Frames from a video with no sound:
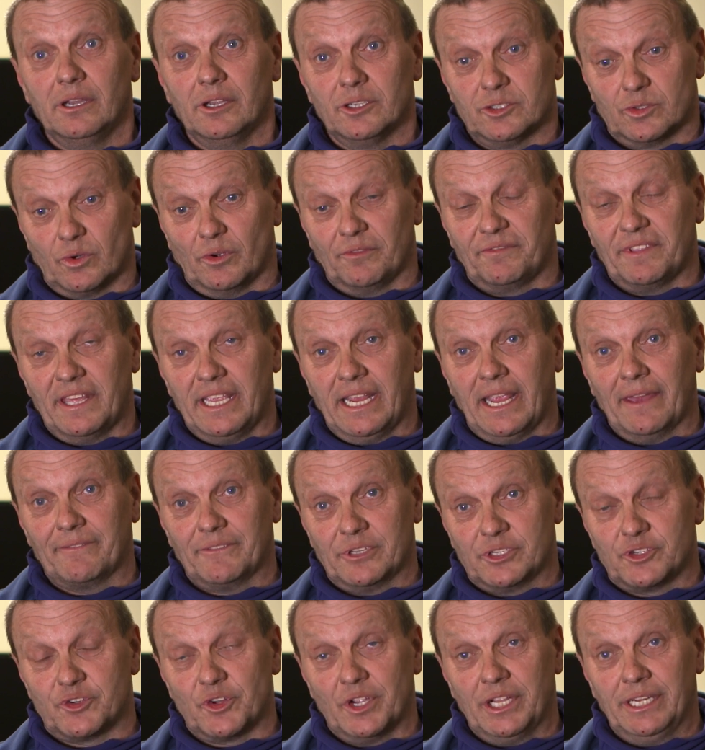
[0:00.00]
So if they get
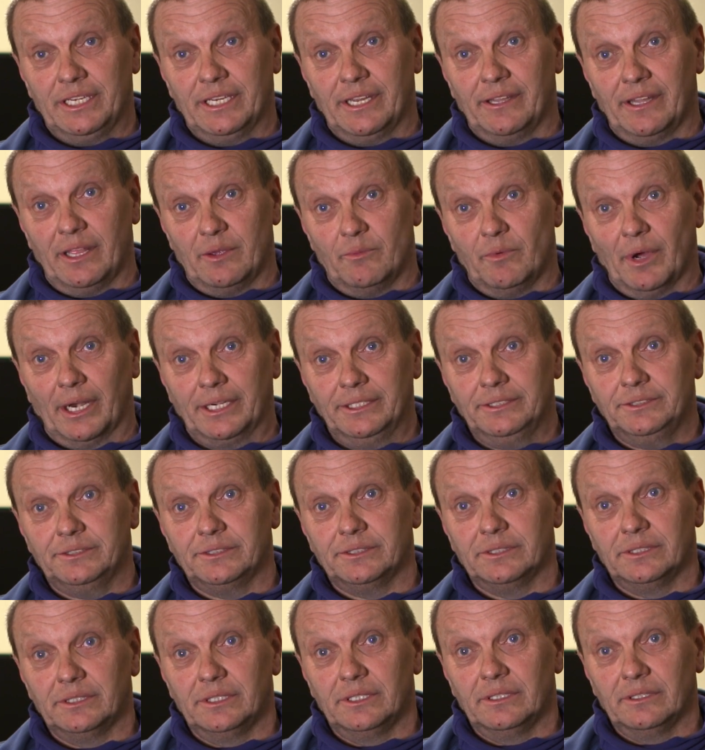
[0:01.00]
the training they
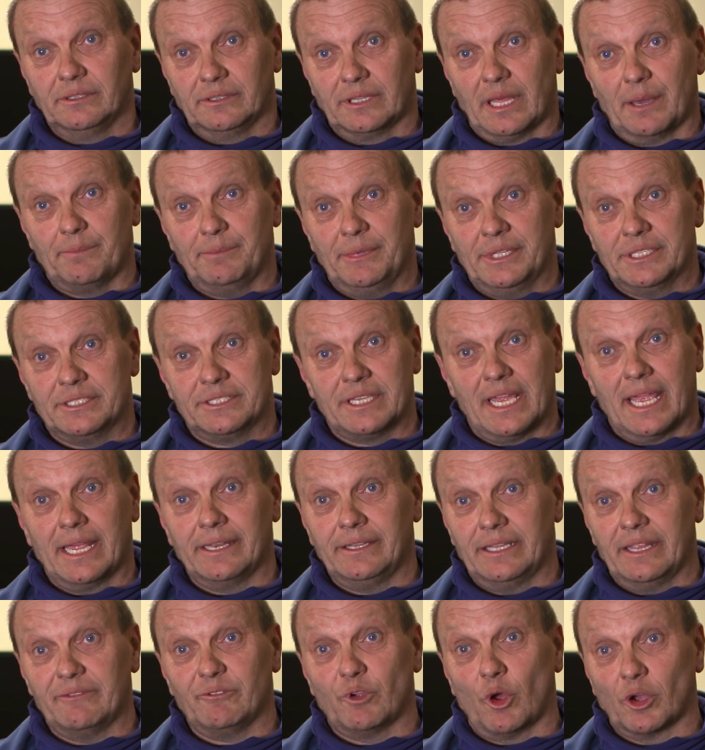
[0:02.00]
want, that means
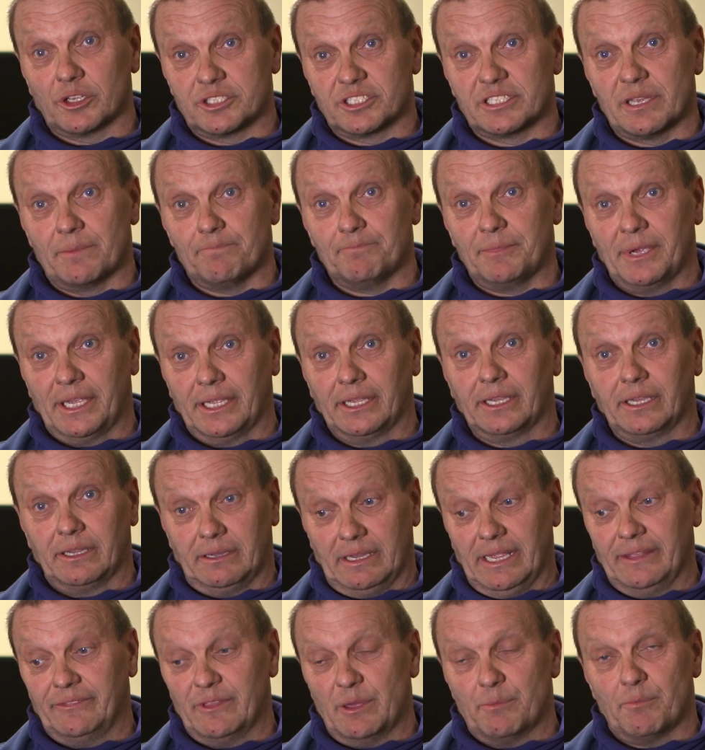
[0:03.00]
then they've got something
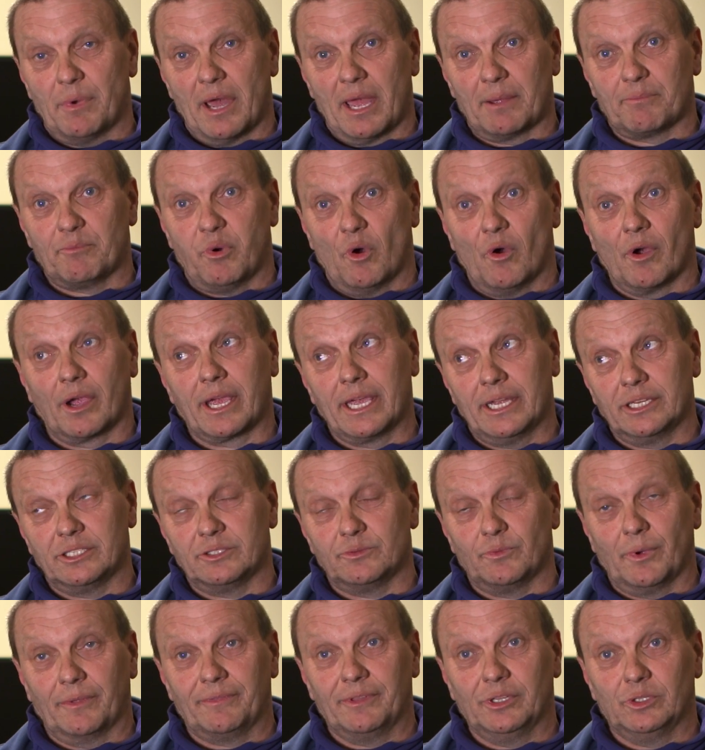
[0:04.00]
in their back
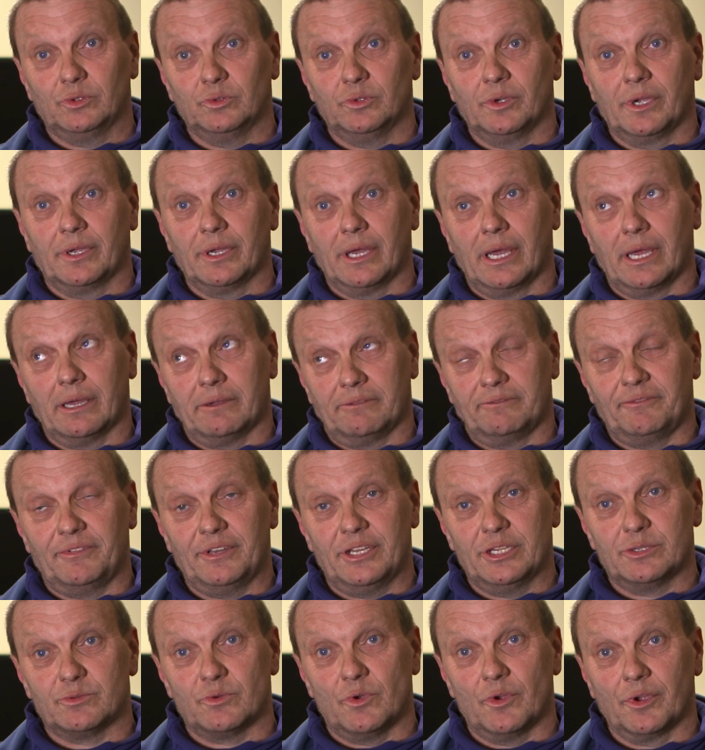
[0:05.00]
pocket when they do
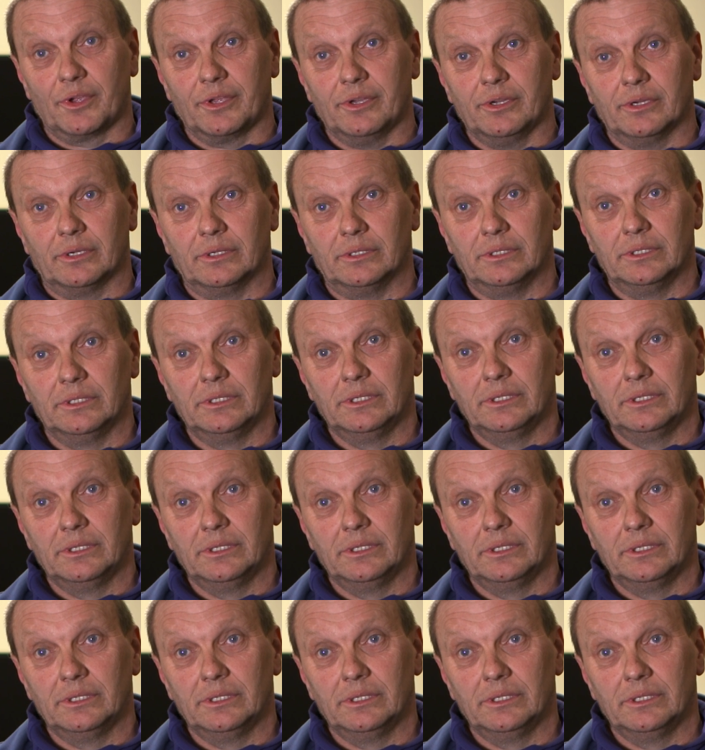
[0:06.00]
finish work here.